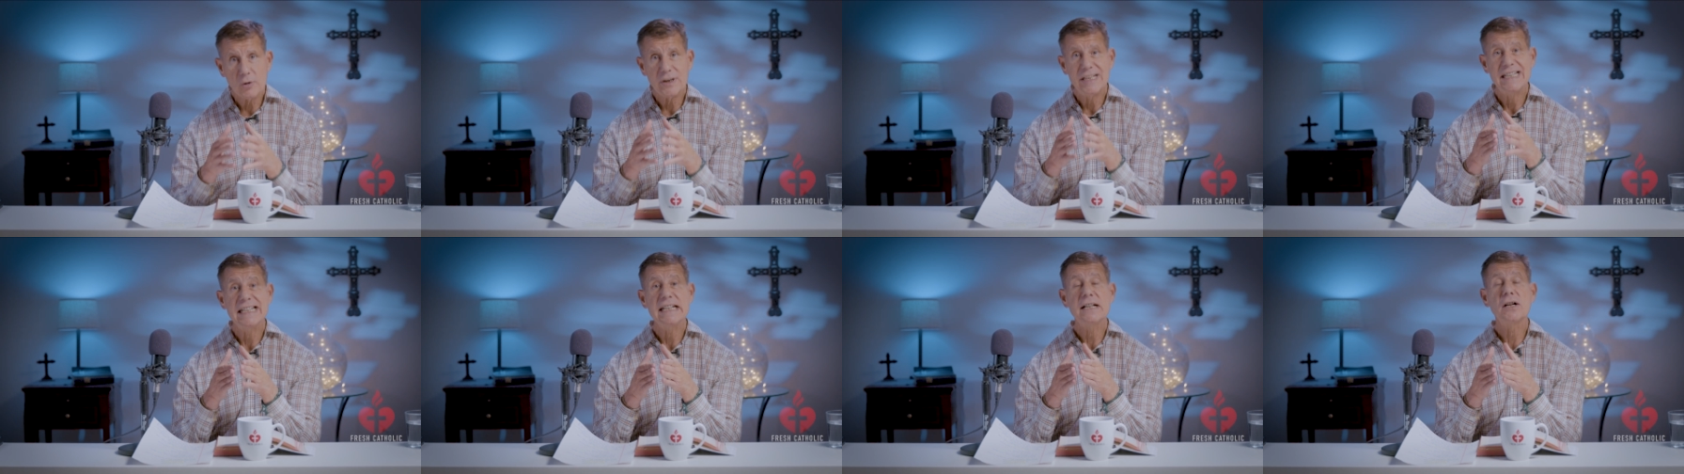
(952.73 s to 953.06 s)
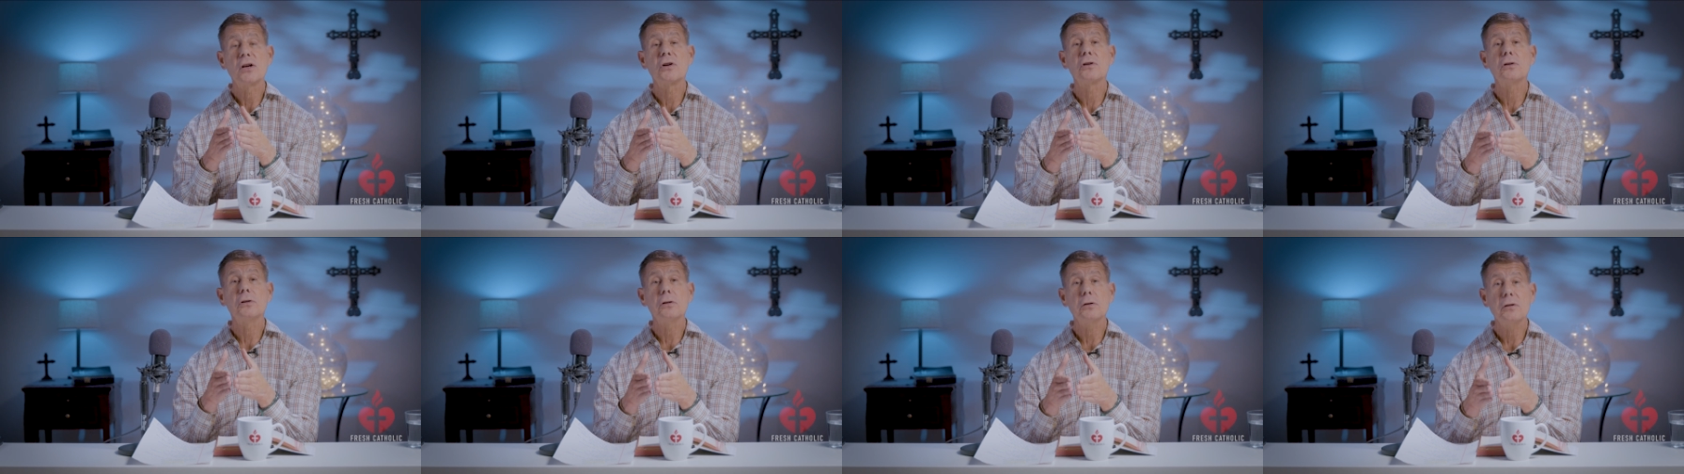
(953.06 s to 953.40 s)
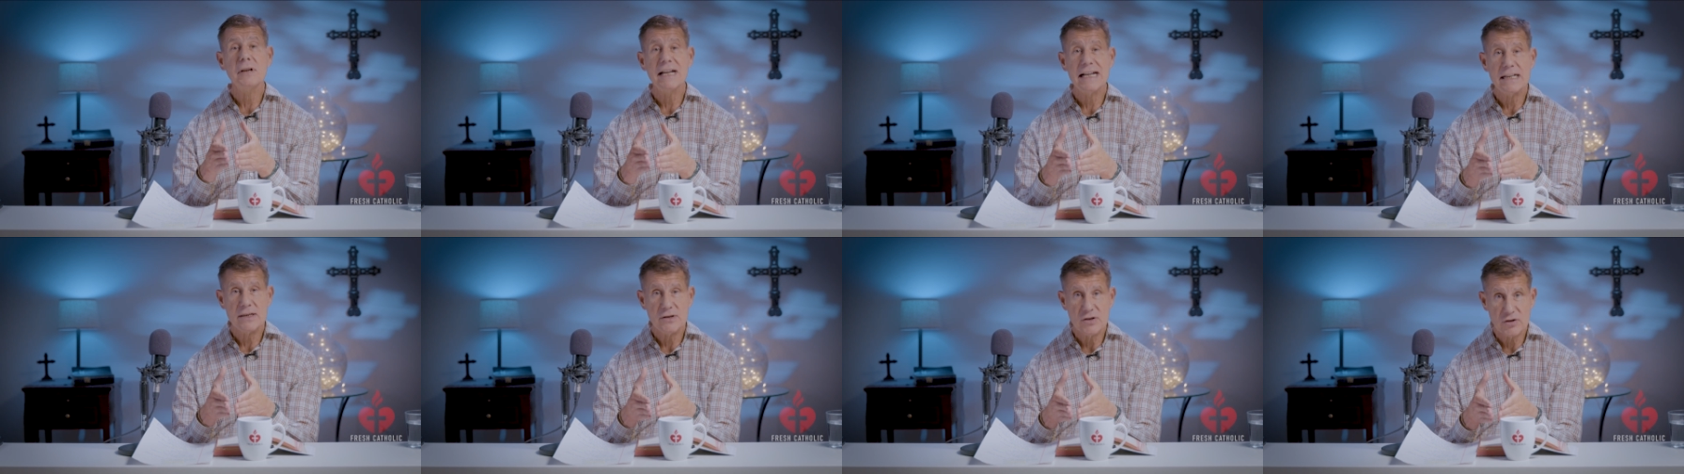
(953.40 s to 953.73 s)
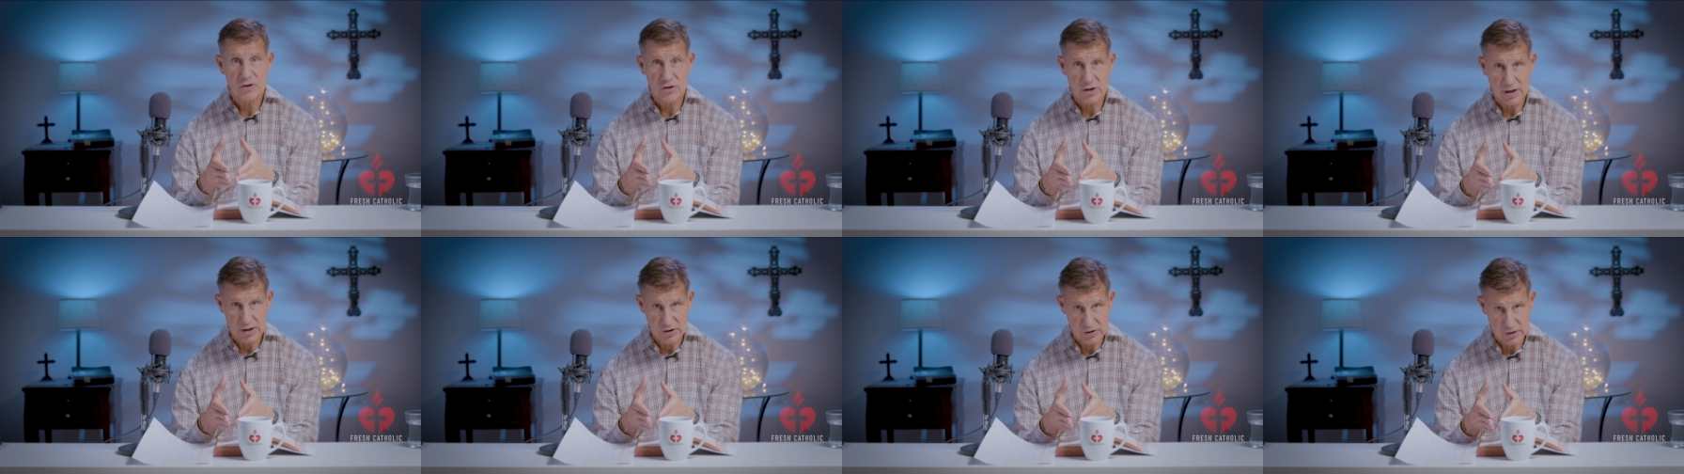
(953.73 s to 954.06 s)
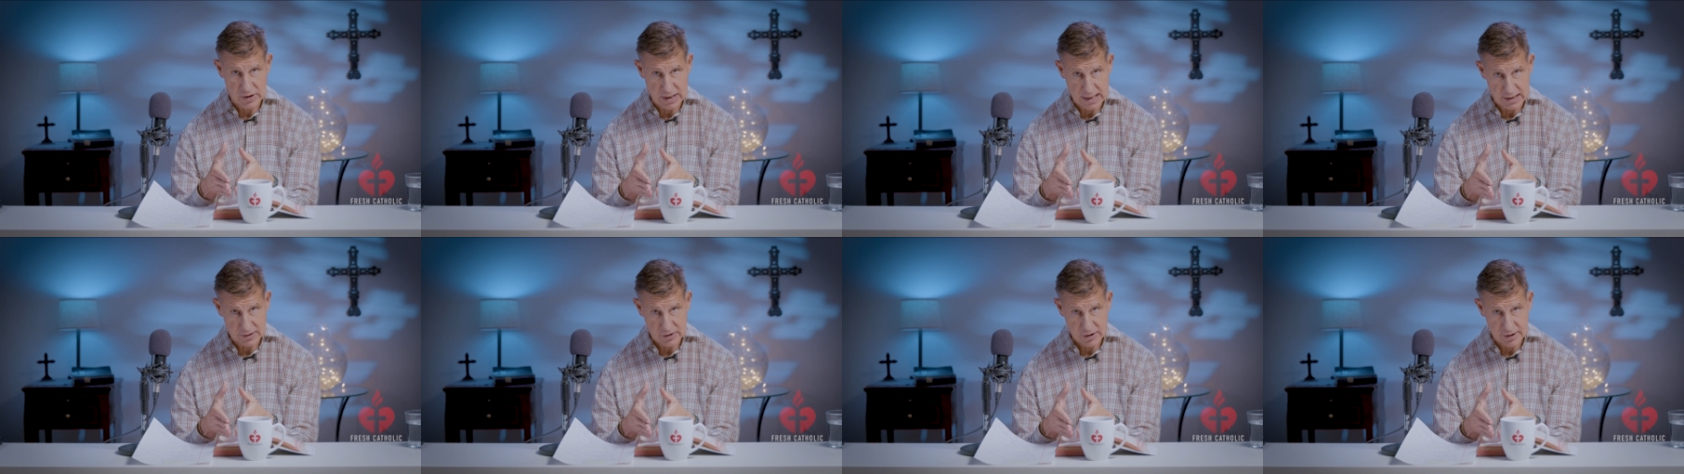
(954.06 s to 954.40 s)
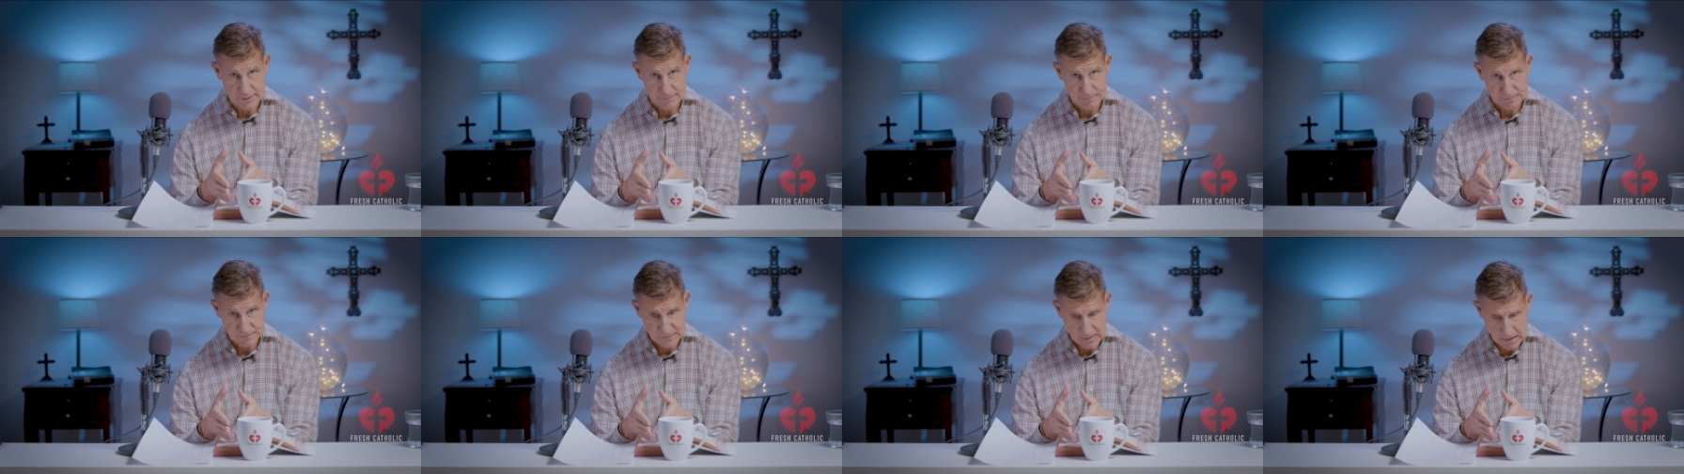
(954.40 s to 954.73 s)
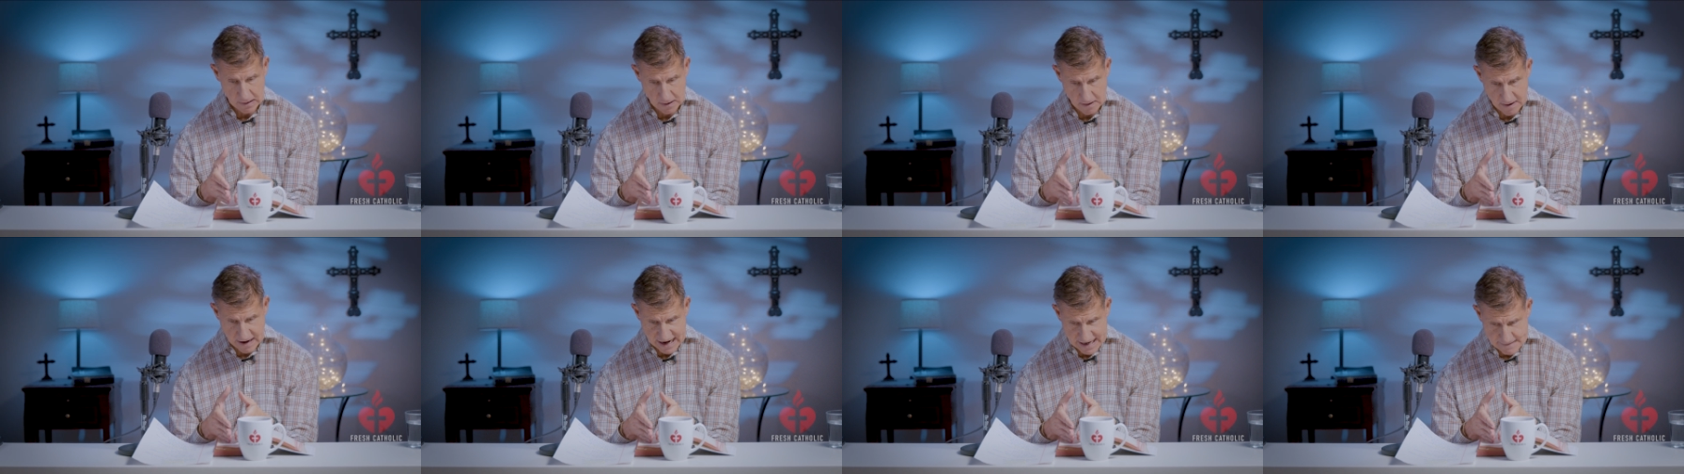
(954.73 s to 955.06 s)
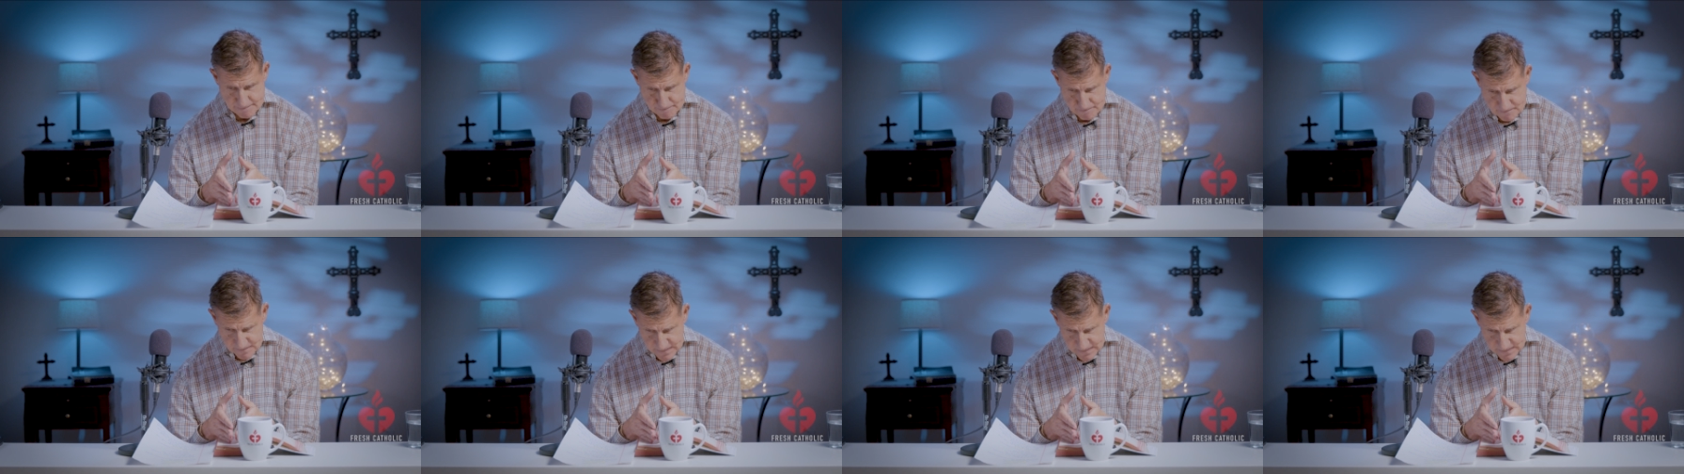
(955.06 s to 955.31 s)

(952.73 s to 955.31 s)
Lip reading: he cleanses it, all right?